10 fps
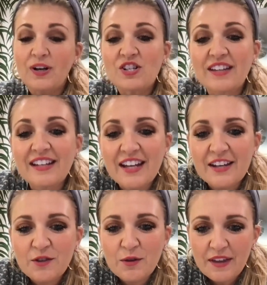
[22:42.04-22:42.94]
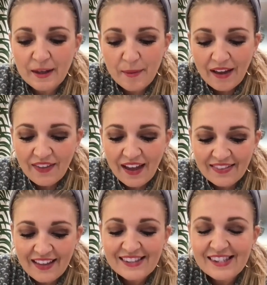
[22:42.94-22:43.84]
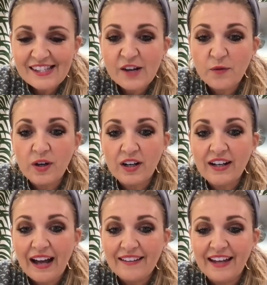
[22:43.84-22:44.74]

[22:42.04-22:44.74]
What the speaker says: Which, Linda, if you think about that, that's the stuff we're good at.